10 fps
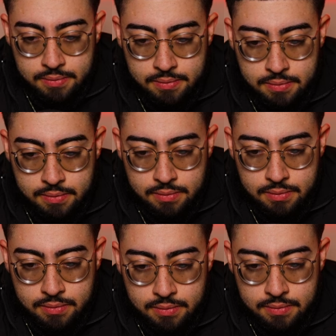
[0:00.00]

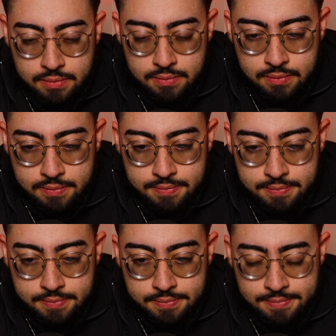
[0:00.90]

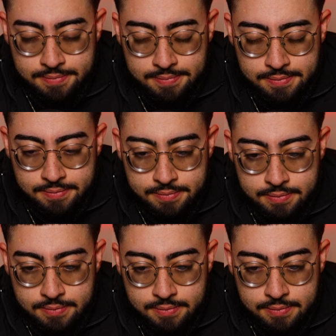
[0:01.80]

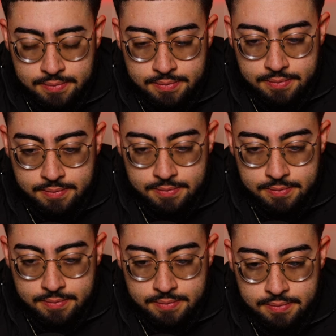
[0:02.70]

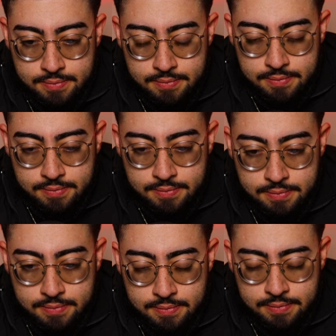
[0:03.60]

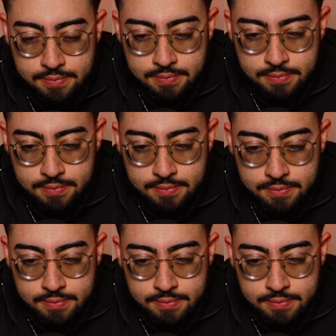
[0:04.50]
(silent)